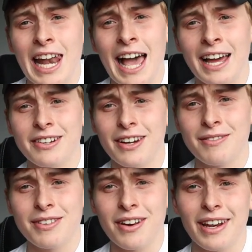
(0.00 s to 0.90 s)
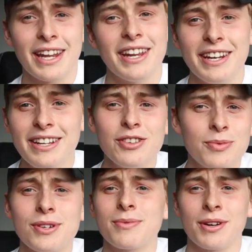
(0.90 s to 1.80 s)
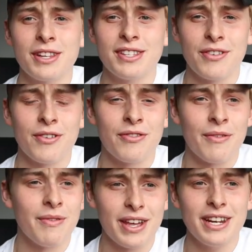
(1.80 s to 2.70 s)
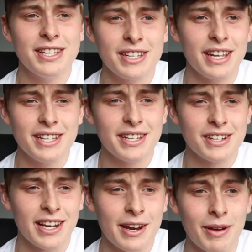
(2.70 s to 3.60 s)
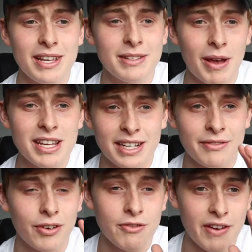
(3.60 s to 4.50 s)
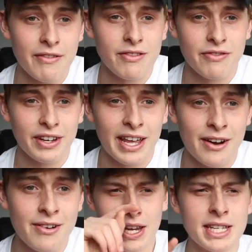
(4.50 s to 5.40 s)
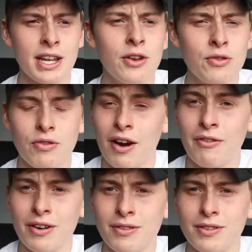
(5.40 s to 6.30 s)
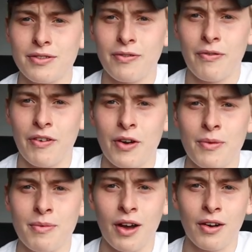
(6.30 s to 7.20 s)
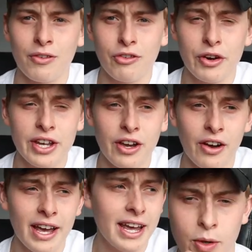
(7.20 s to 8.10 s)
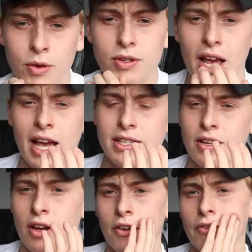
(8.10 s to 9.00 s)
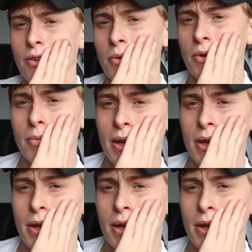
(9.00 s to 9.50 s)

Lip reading: lad. I'm sorry, like, you just watch one interview with him. He's such a lad, but he's basically involved with everything now. He's in a new Ryan Reynolds film, Free Guy. But he also has a Hunt for the Wonder